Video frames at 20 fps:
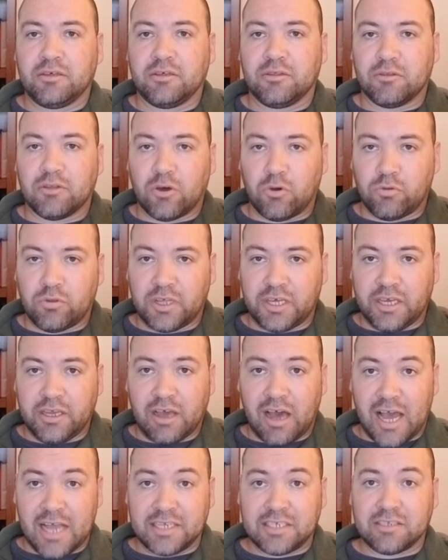lonely,
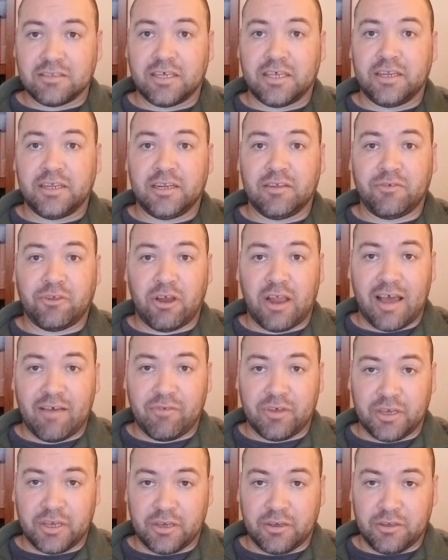isolated, if you're
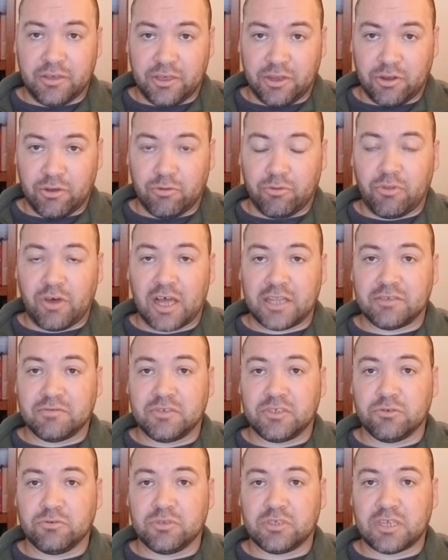having, thoughts of
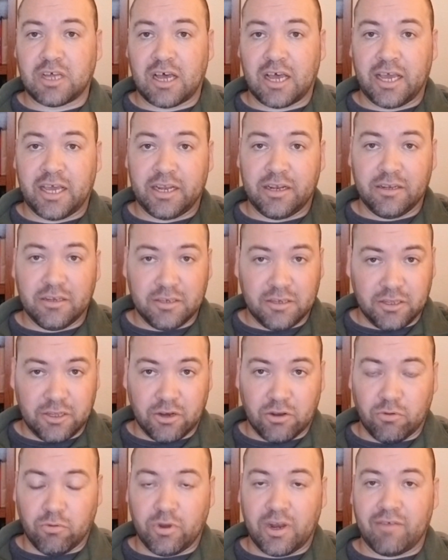suicide,
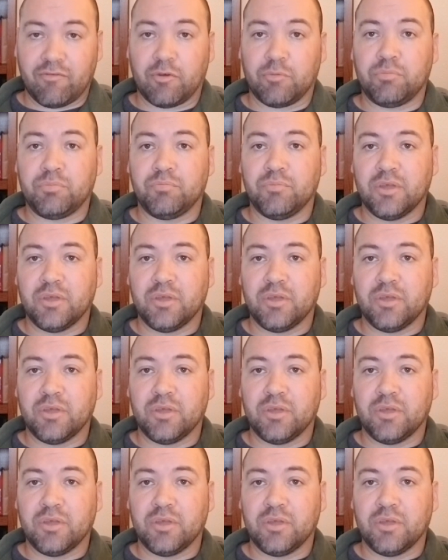whatever,